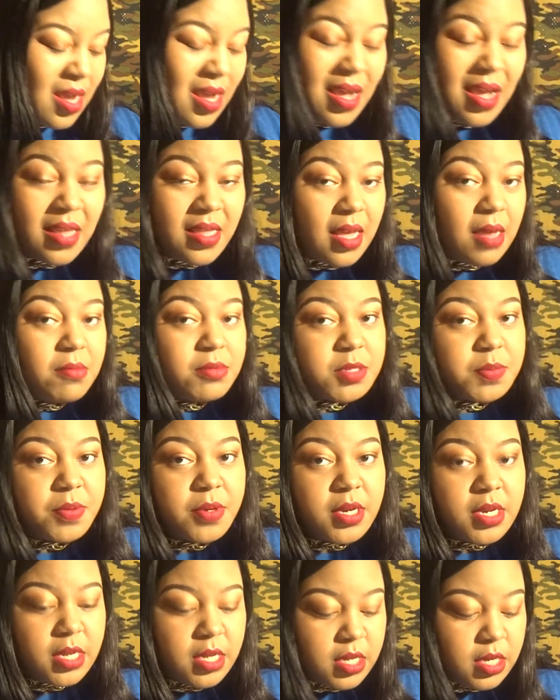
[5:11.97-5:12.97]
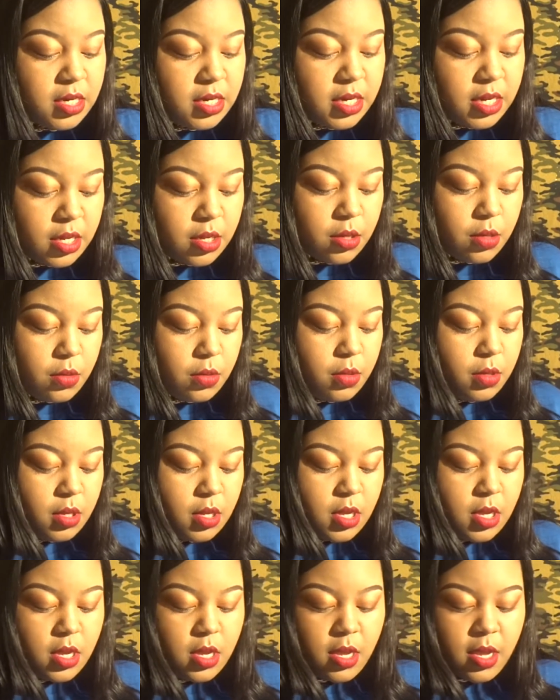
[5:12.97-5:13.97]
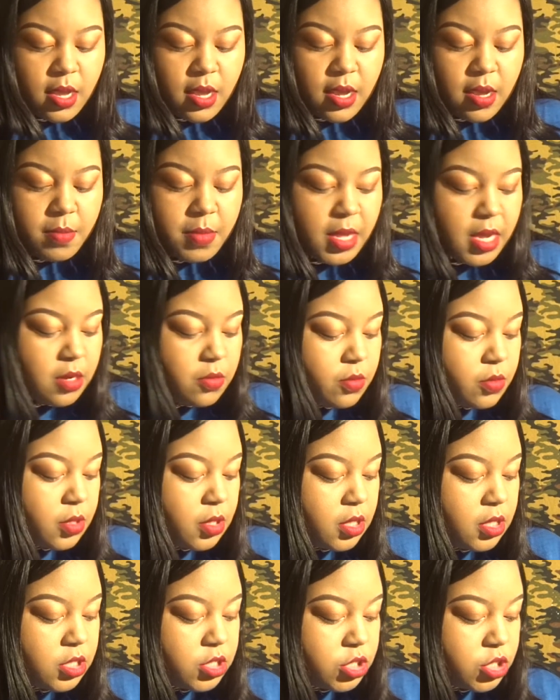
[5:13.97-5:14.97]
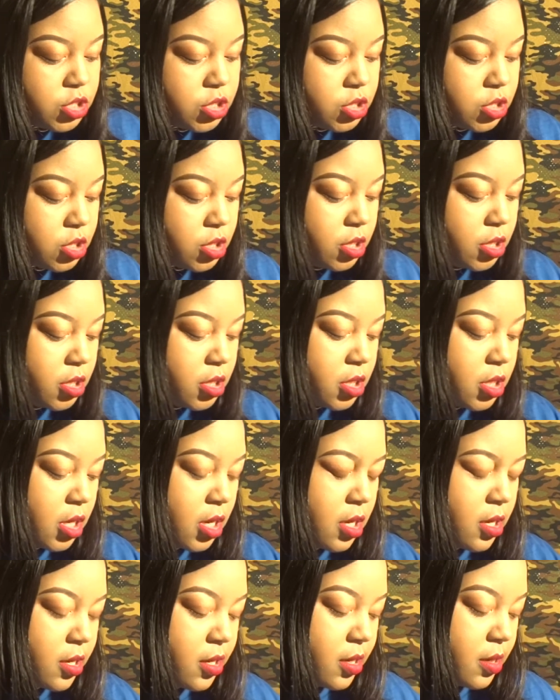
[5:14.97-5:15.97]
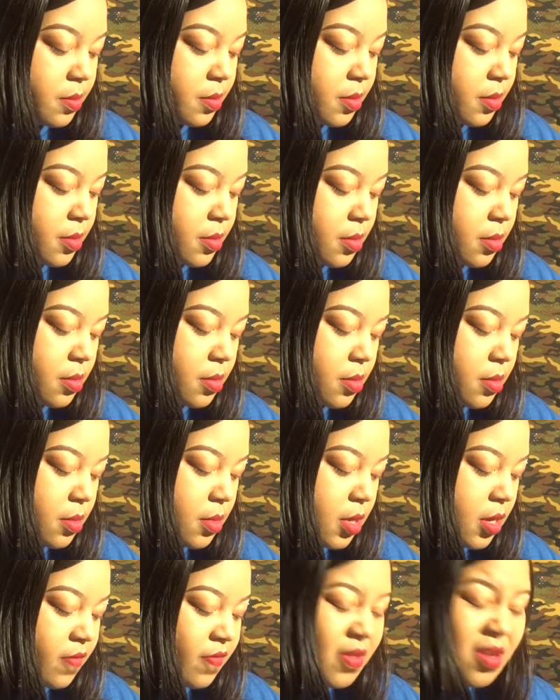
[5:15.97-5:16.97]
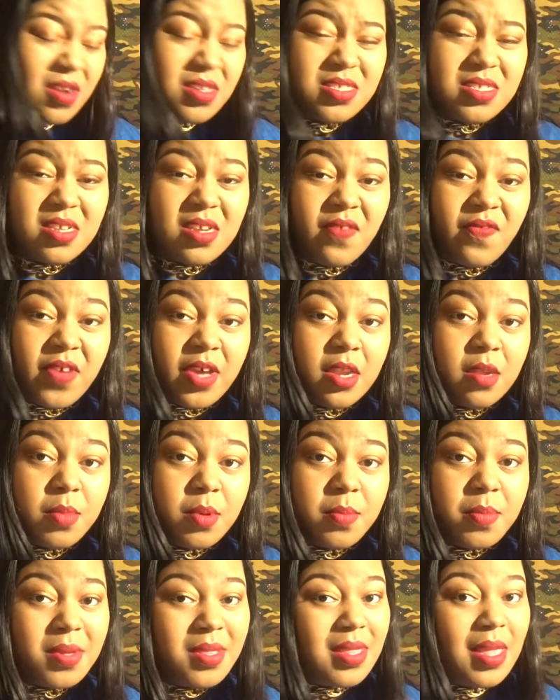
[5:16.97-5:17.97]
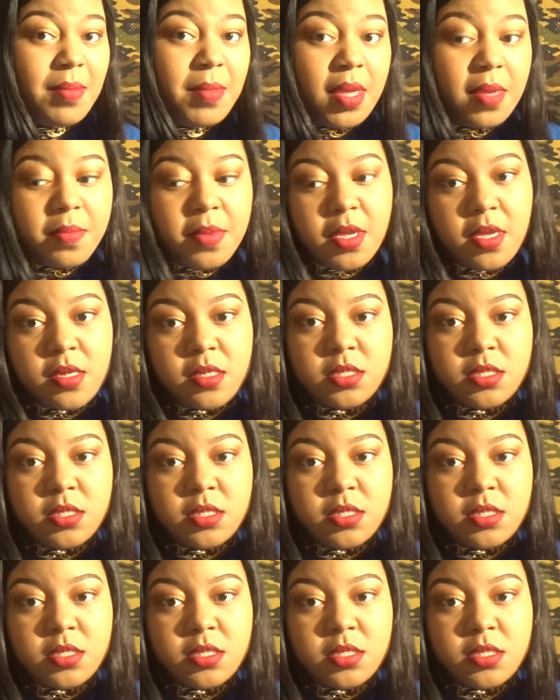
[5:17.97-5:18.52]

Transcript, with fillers: I thought it was a pretty good deal I'm not really sure um, if they're still available, but they may be.